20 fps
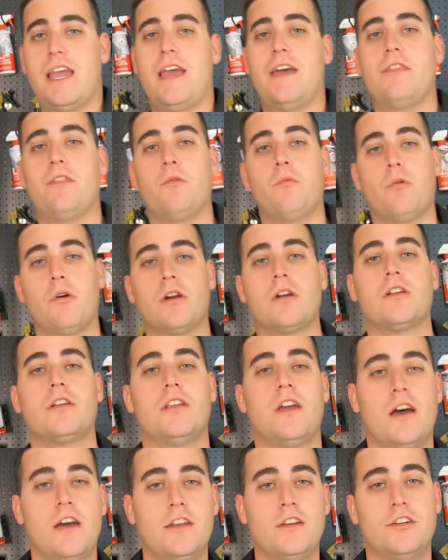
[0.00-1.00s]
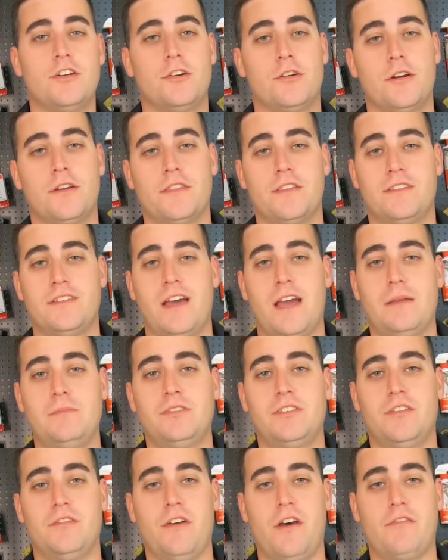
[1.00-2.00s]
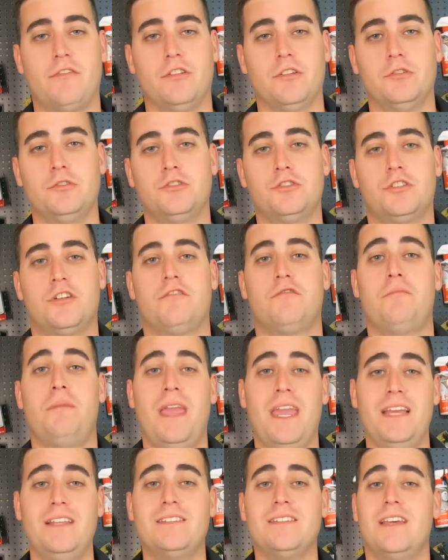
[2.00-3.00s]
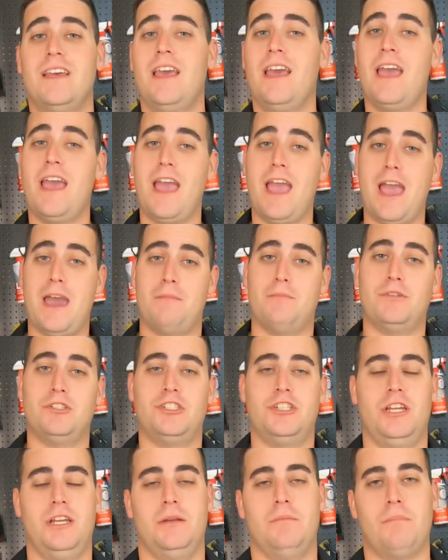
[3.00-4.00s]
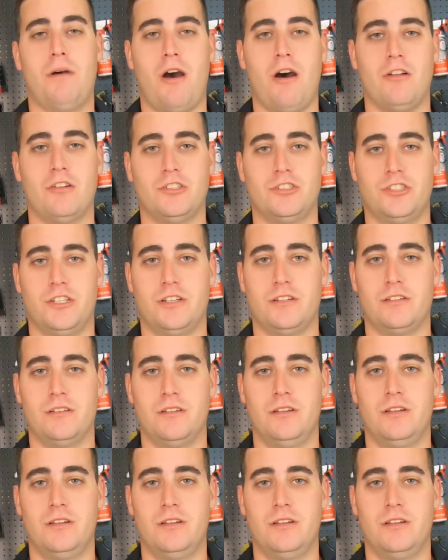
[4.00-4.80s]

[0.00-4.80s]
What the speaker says: and the work done during the types of evolution of paint and machine polishing.